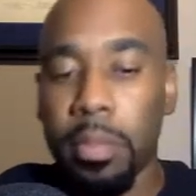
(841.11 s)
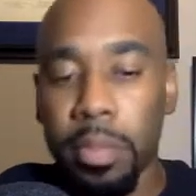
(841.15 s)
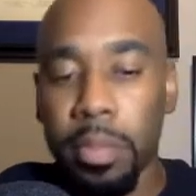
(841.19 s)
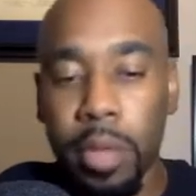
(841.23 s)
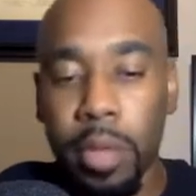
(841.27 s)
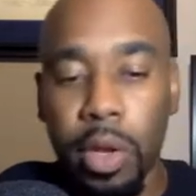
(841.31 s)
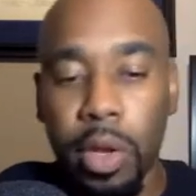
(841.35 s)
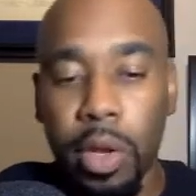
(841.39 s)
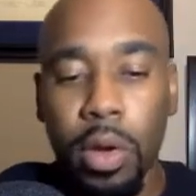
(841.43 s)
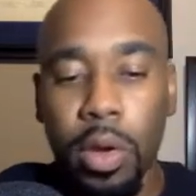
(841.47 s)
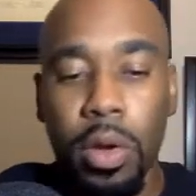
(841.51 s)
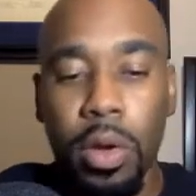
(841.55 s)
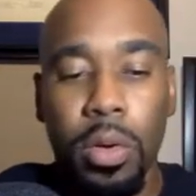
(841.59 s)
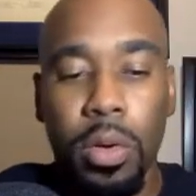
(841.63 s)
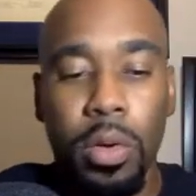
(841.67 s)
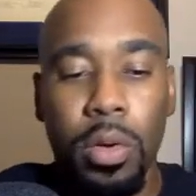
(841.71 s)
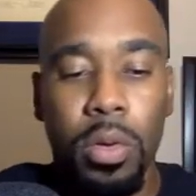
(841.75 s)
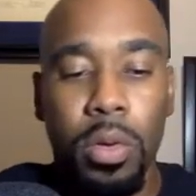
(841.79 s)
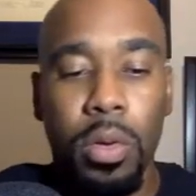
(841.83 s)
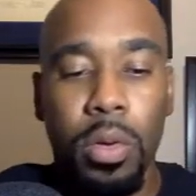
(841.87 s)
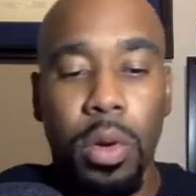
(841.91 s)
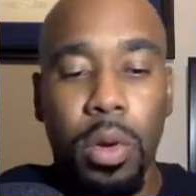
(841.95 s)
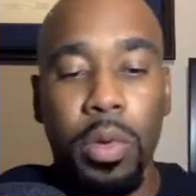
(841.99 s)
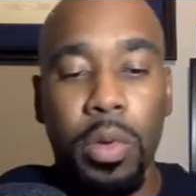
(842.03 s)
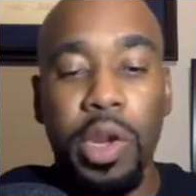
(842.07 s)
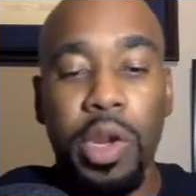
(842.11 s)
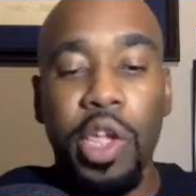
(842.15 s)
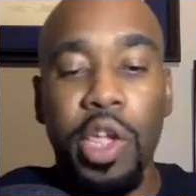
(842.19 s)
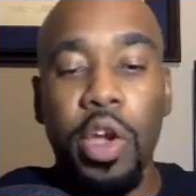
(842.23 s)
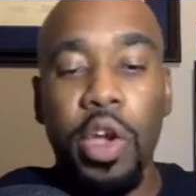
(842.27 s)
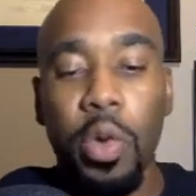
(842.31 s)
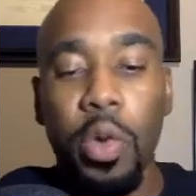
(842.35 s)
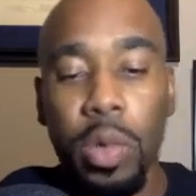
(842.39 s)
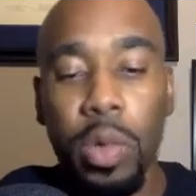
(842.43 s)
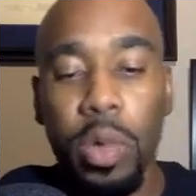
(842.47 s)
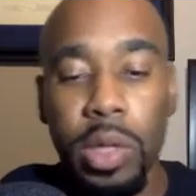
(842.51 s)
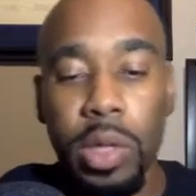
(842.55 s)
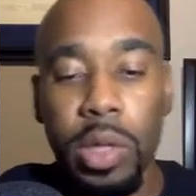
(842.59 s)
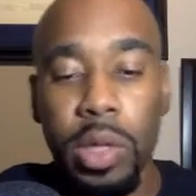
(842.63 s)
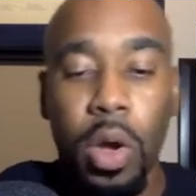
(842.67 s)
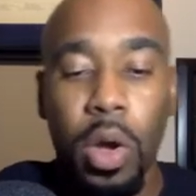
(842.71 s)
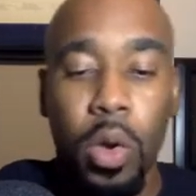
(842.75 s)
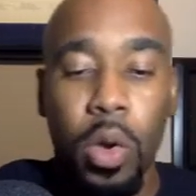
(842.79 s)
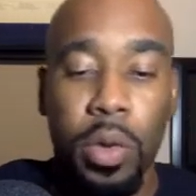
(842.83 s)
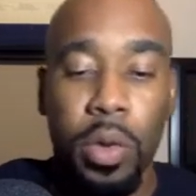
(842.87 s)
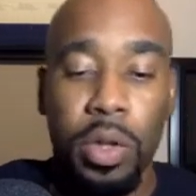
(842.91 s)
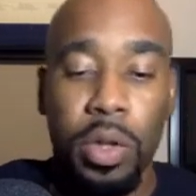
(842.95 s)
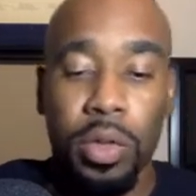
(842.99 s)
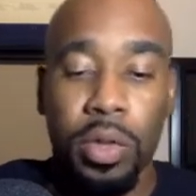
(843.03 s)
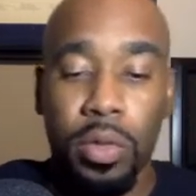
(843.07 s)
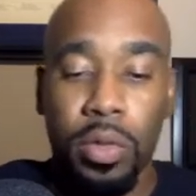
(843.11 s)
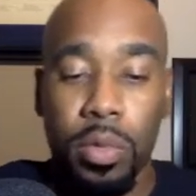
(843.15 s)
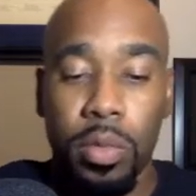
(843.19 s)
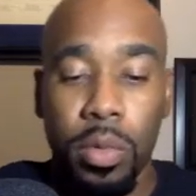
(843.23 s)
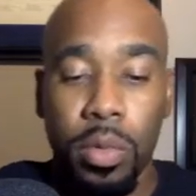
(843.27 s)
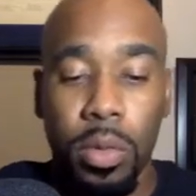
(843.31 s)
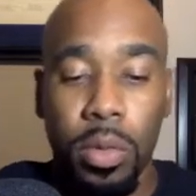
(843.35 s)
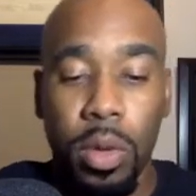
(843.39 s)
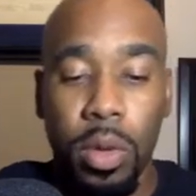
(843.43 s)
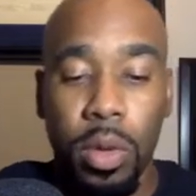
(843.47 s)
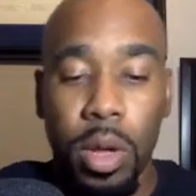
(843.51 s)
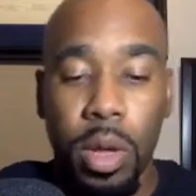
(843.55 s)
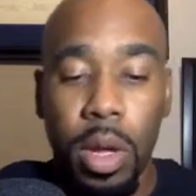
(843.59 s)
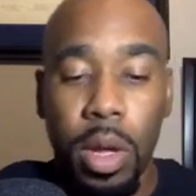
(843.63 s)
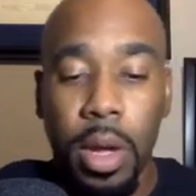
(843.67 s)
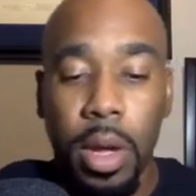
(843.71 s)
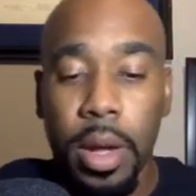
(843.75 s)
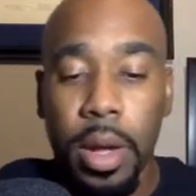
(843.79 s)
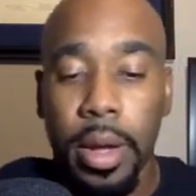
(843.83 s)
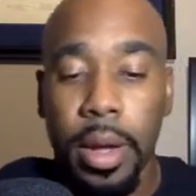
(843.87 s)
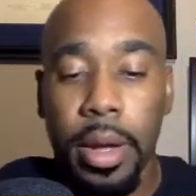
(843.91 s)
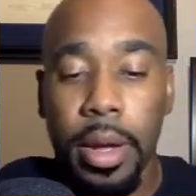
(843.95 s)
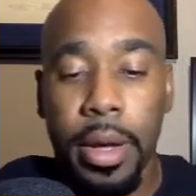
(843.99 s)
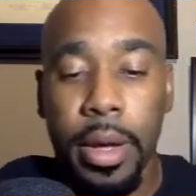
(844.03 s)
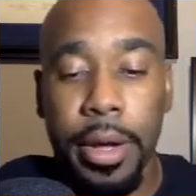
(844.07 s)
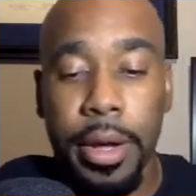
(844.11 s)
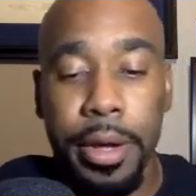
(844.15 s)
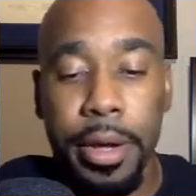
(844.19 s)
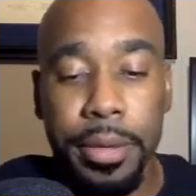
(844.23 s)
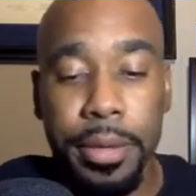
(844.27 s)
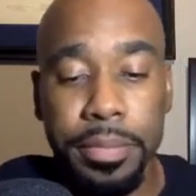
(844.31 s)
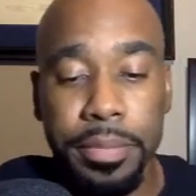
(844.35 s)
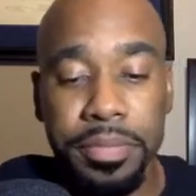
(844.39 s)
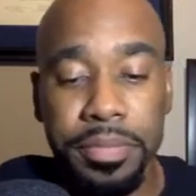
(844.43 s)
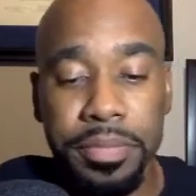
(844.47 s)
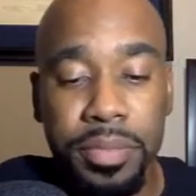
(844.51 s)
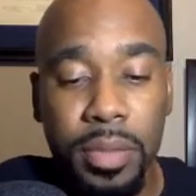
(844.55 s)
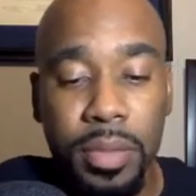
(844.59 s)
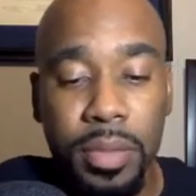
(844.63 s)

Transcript: O'Neill was going through. Um,